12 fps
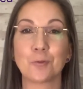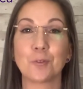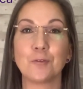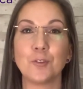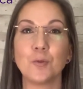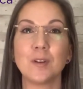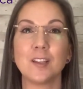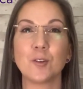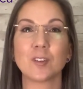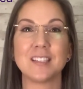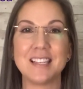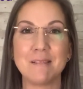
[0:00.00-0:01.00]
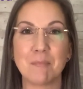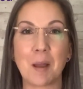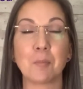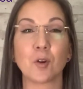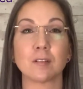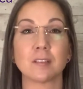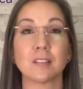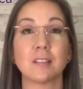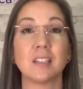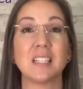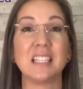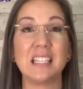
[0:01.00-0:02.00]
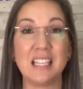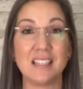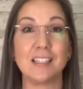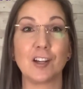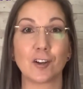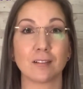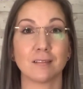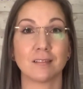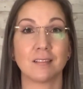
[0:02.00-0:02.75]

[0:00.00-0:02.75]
reviewing your team members easier.